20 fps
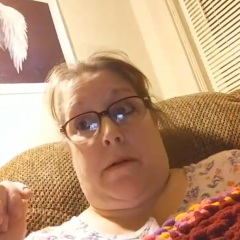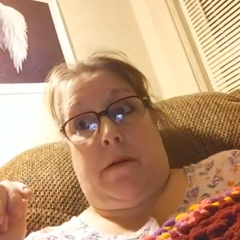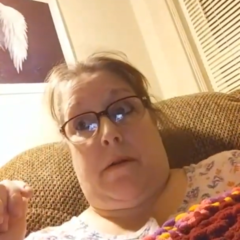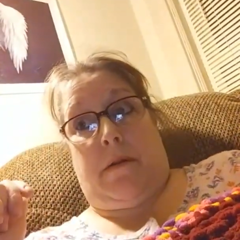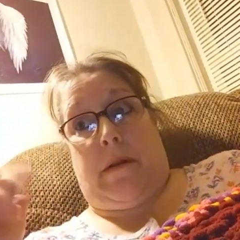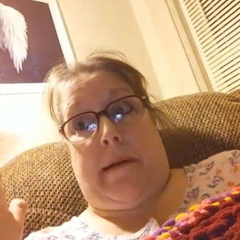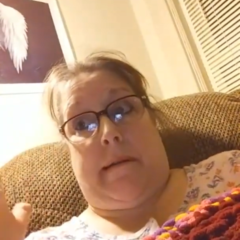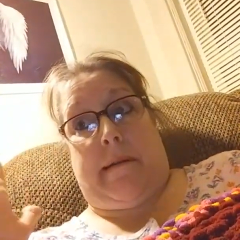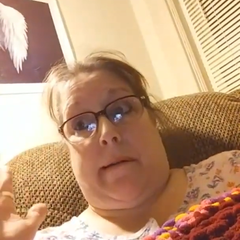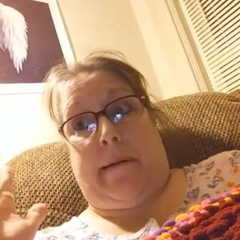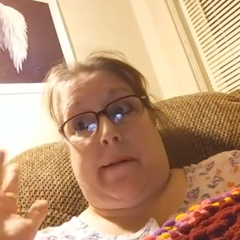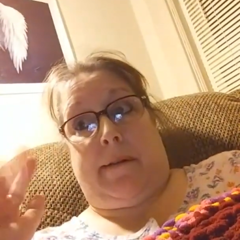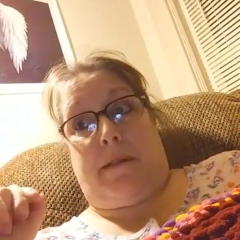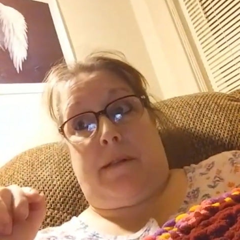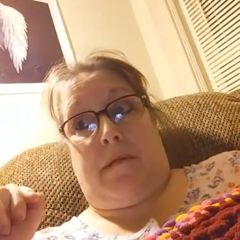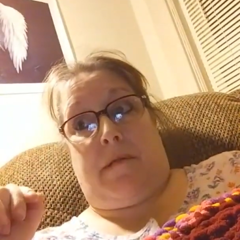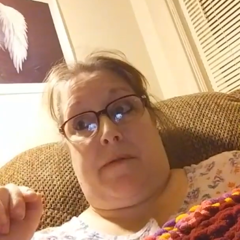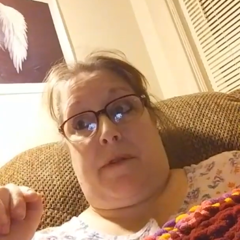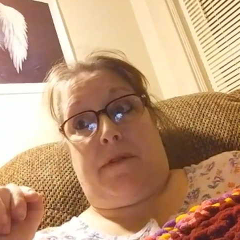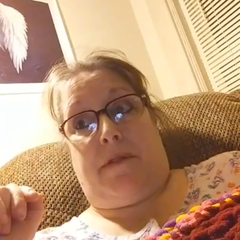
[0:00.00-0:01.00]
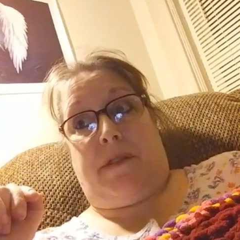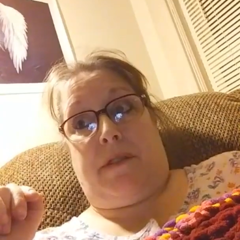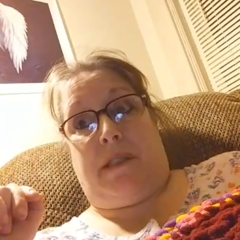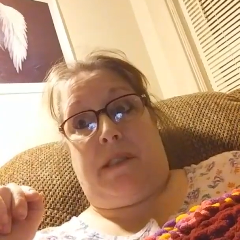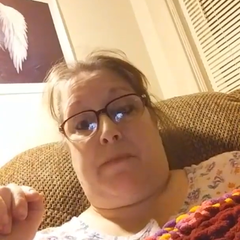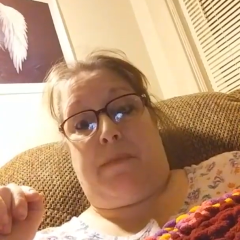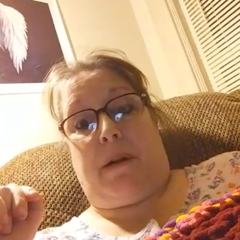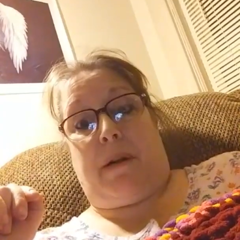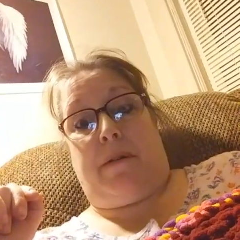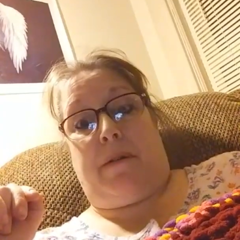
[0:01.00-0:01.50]
I don't know. It's my first
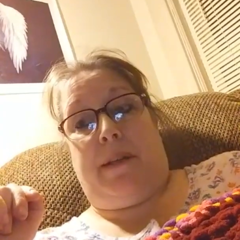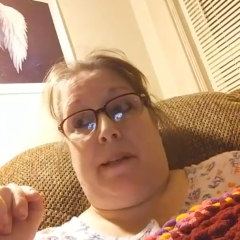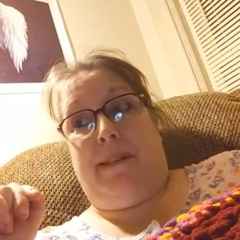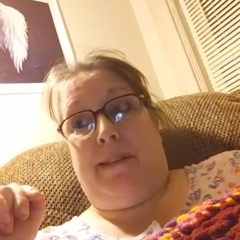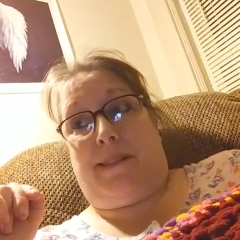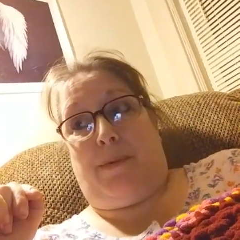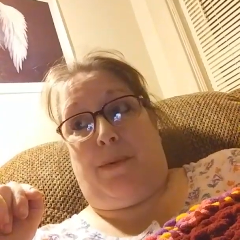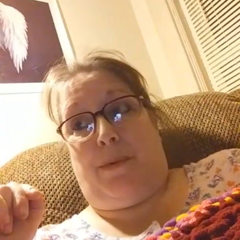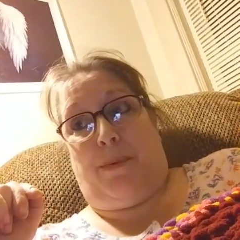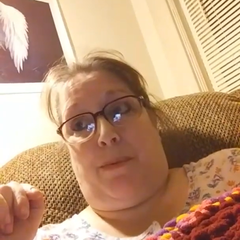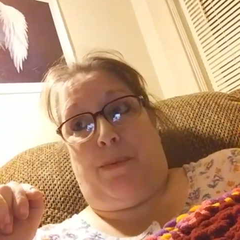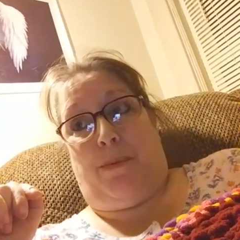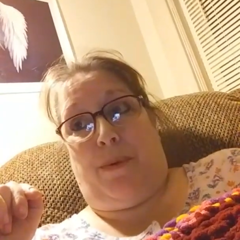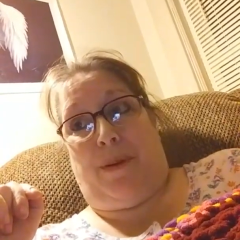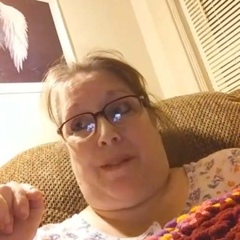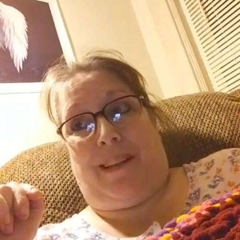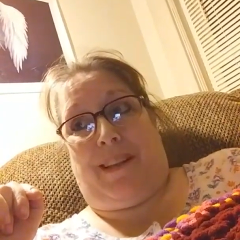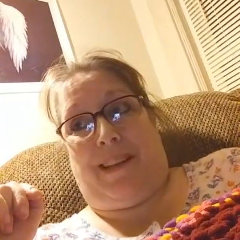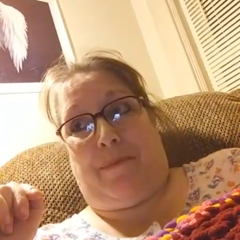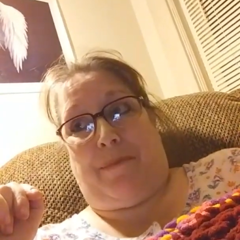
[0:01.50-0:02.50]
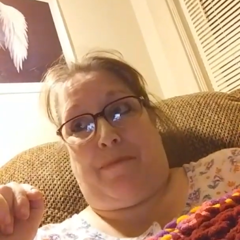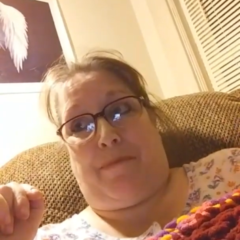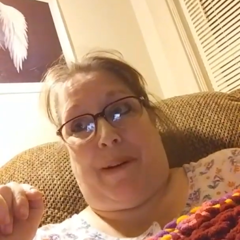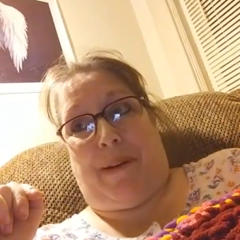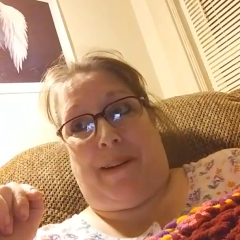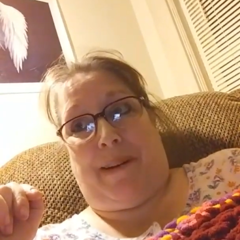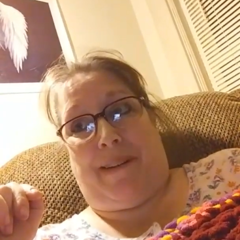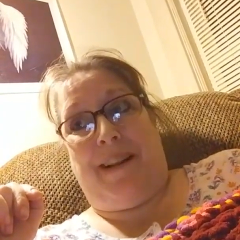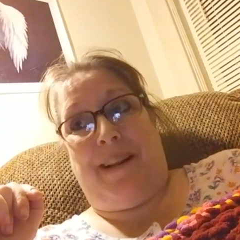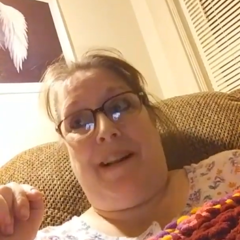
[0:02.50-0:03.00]
experience with it,
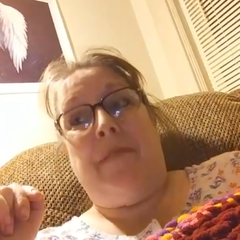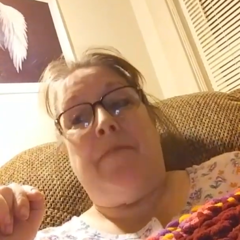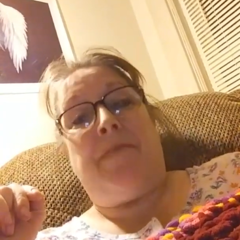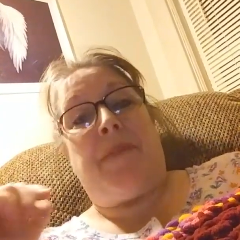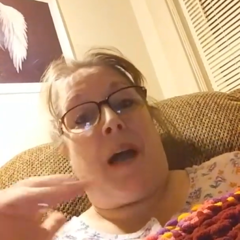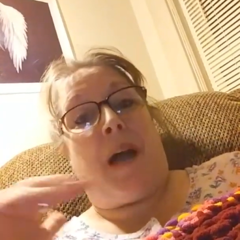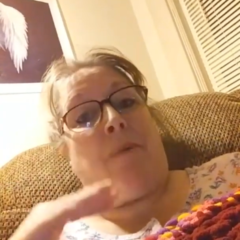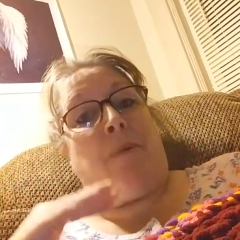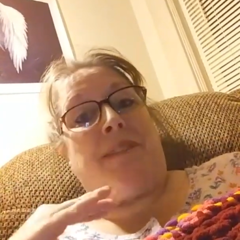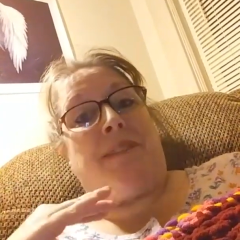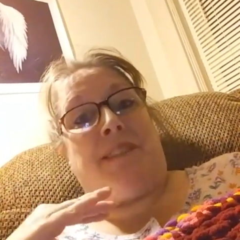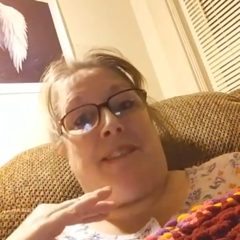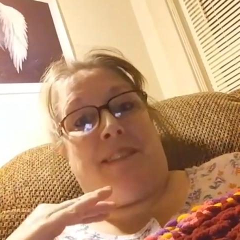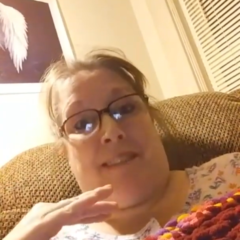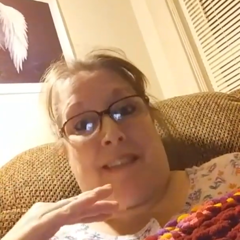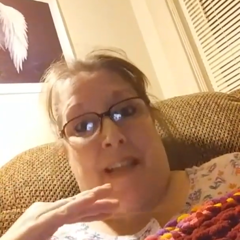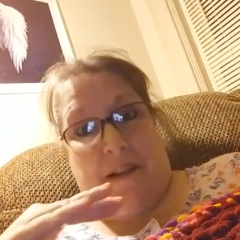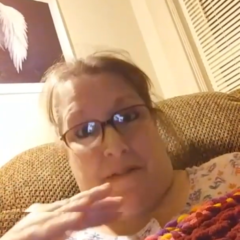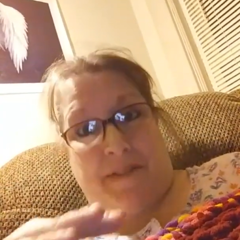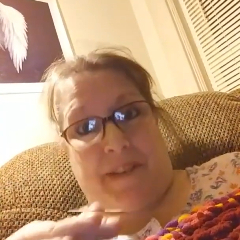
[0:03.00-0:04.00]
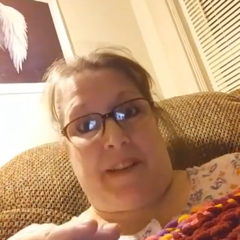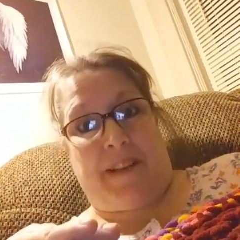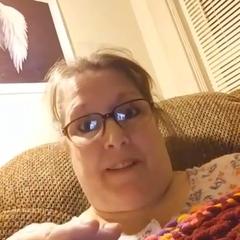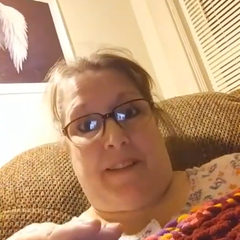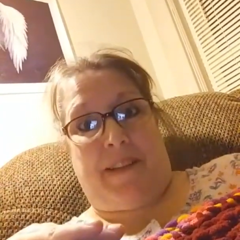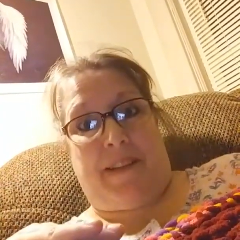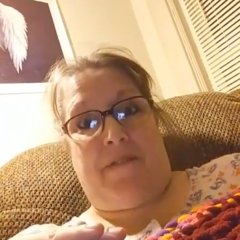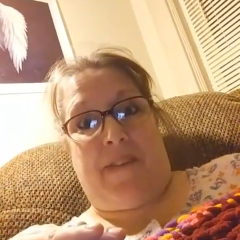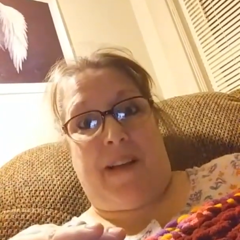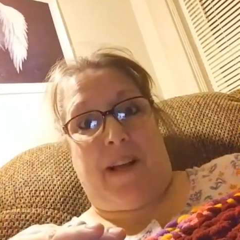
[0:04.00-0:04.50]
but I will
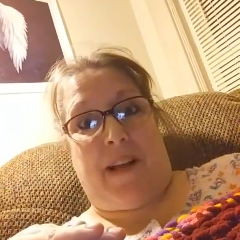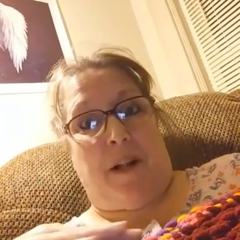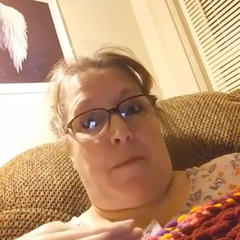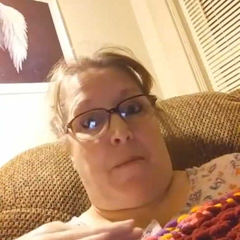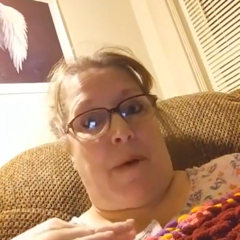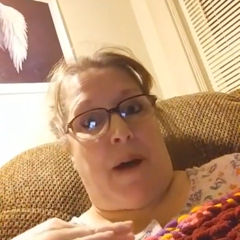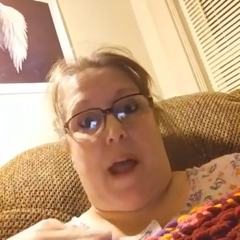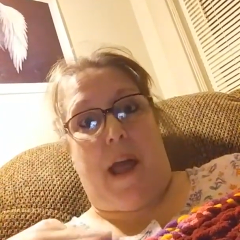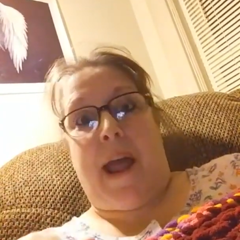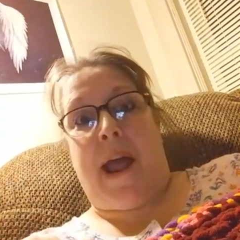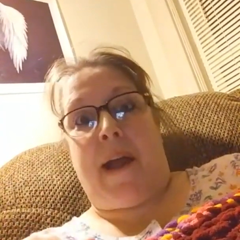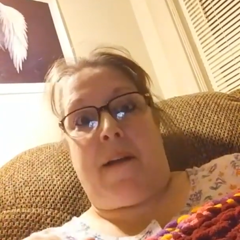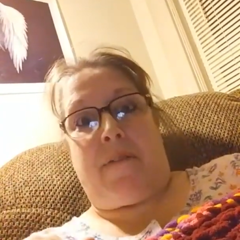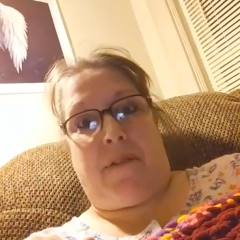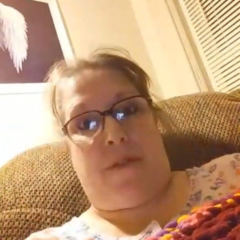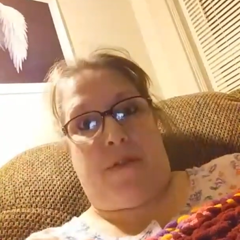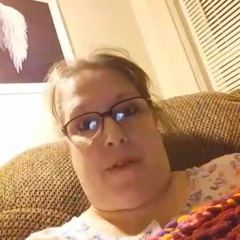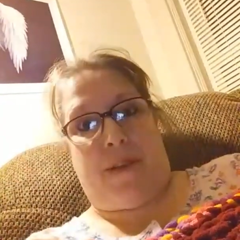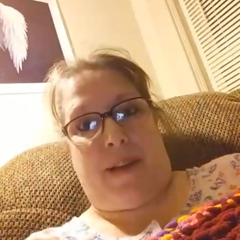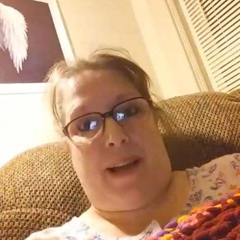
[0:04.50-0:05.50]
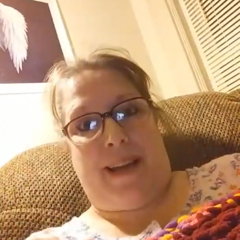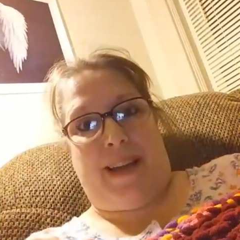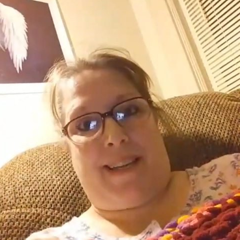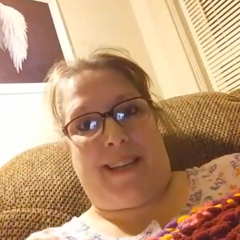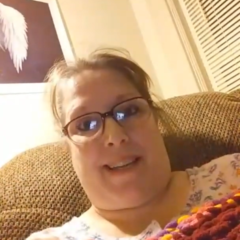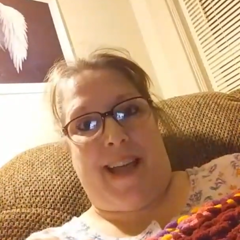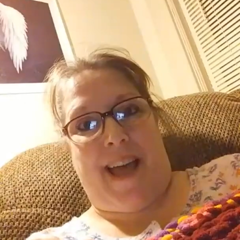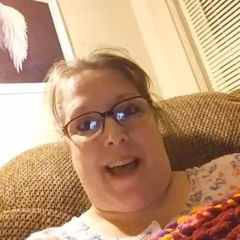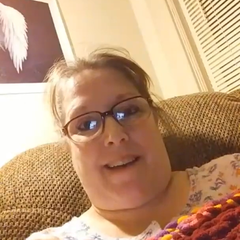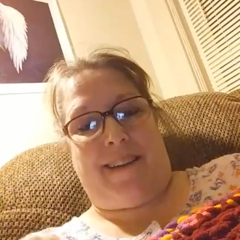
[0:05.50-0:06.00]
definitely film everything I
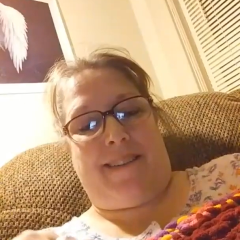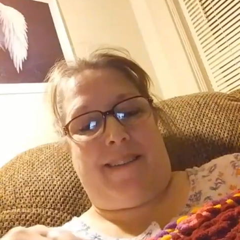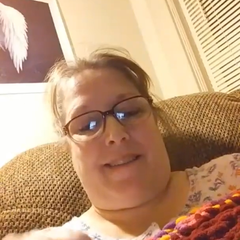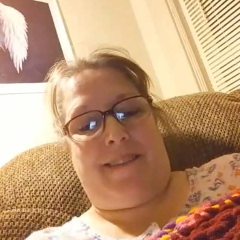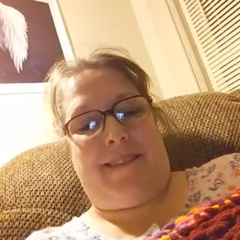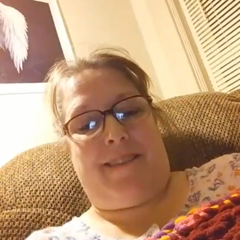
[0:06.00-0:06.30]
can.